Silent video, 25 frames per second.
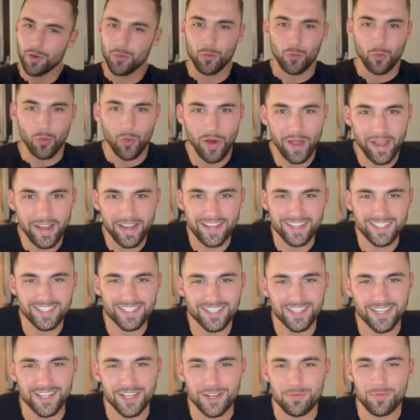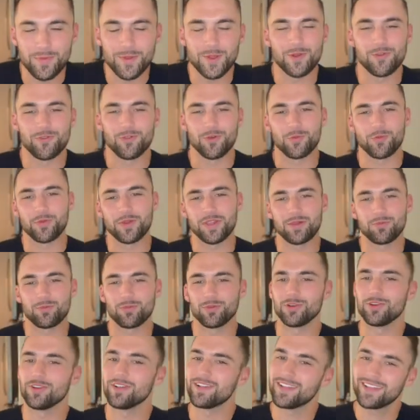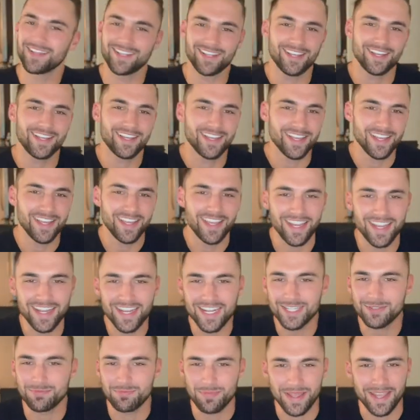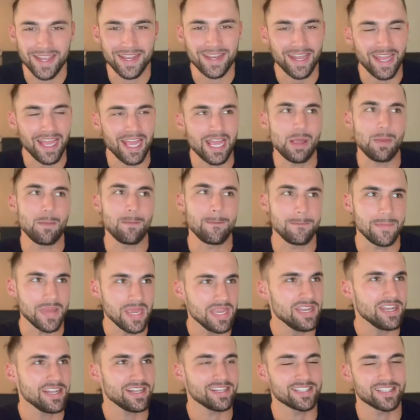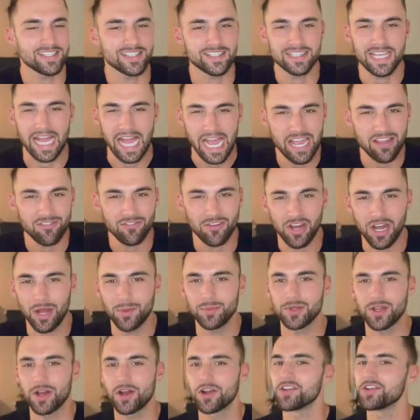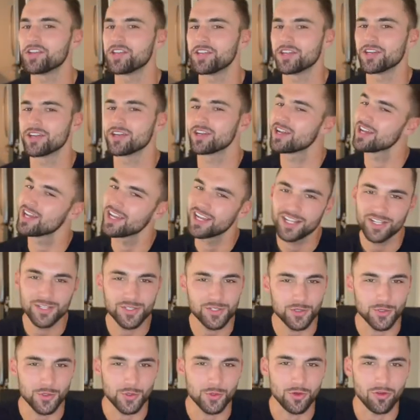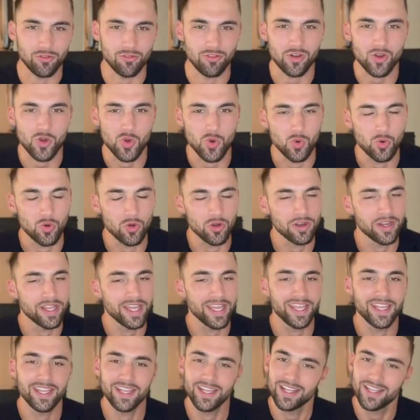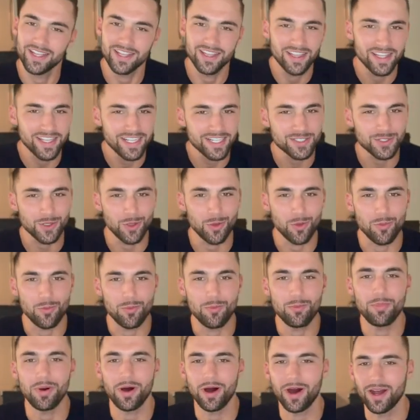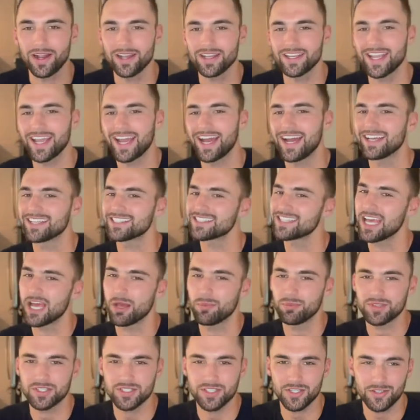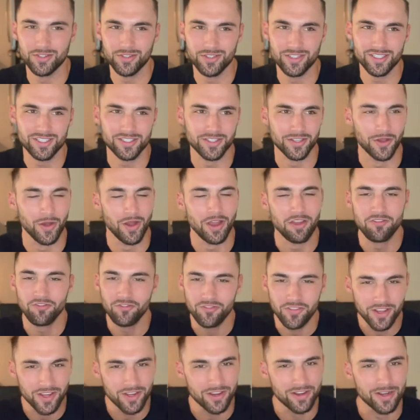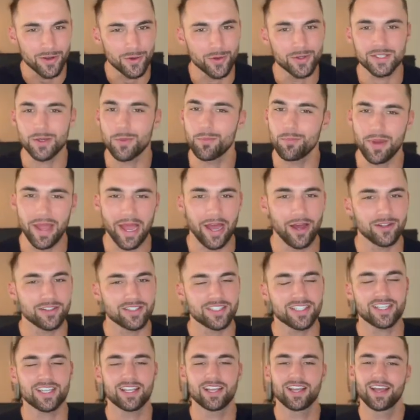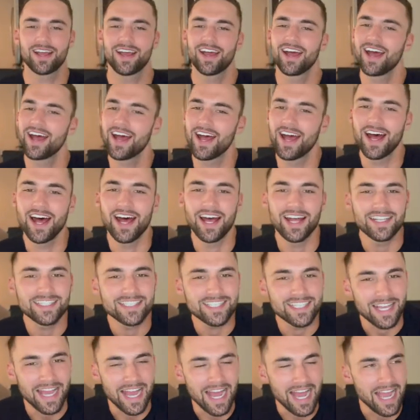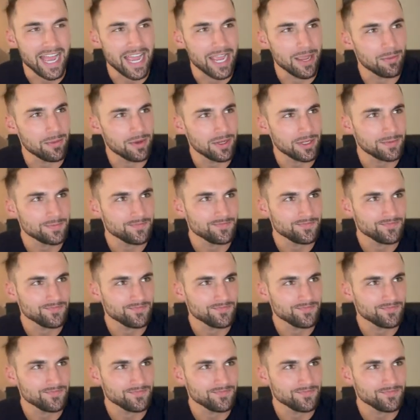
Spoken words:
What is good, beautiful people? It has been a minute since I have hopped on here to record a little podcast episode, so I figured it was about time